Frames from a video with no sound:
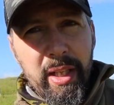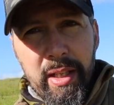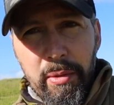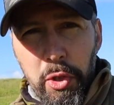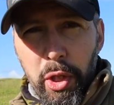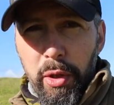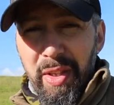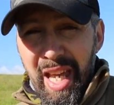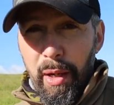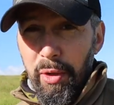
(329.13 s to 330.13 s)
take you and show
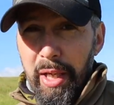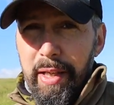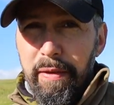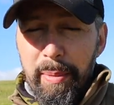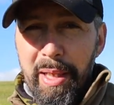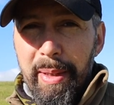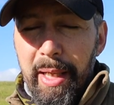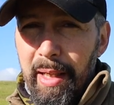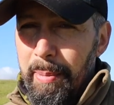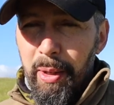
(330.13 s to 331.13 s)
you the outside of them in a
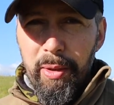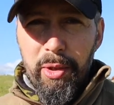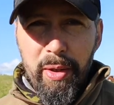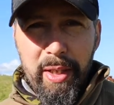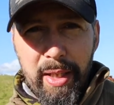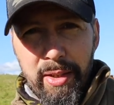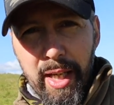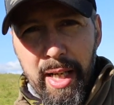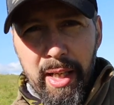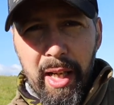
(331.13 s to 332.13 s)
minute. I'm not going to show you the
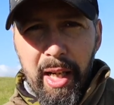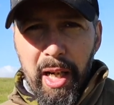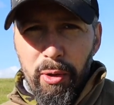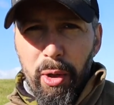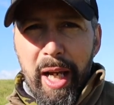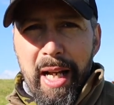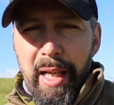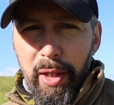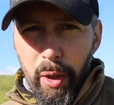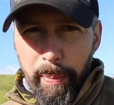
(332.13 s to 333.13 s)
inside, are
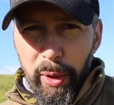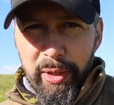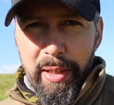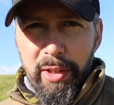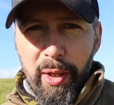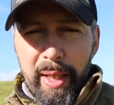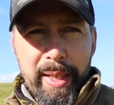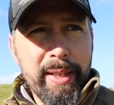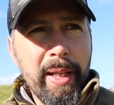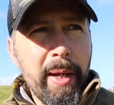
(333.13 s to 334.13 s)
organic composting
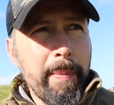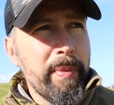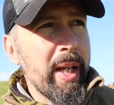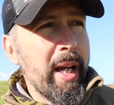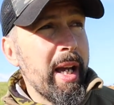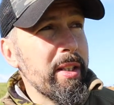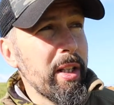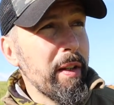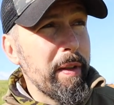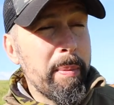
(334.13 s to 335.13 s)
toilets. Uh,
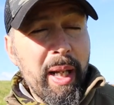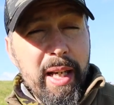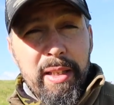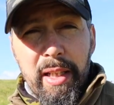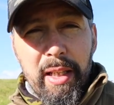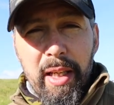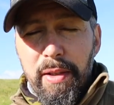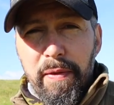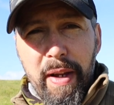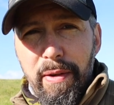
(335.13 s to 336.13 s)
it's a lovely place.
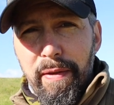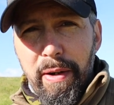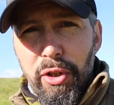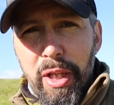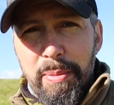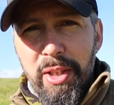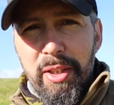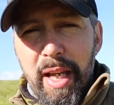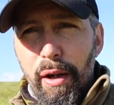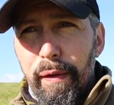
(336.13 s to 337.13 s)
It's very, very cheap to
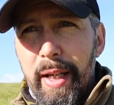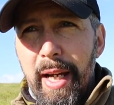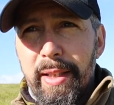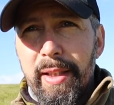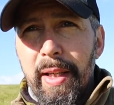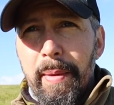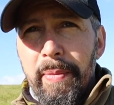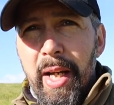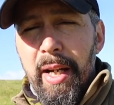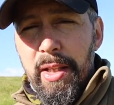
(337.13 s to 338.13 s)
stay overnight.
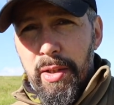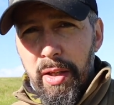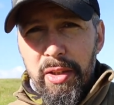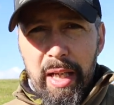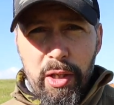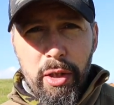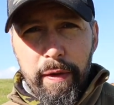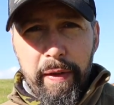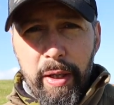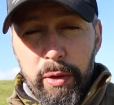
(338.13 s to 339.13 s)
Uh, he's got a selection
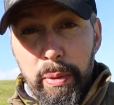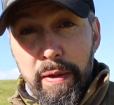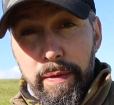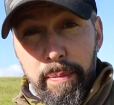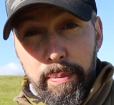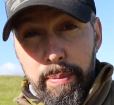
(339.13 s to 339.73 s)
of fields. We've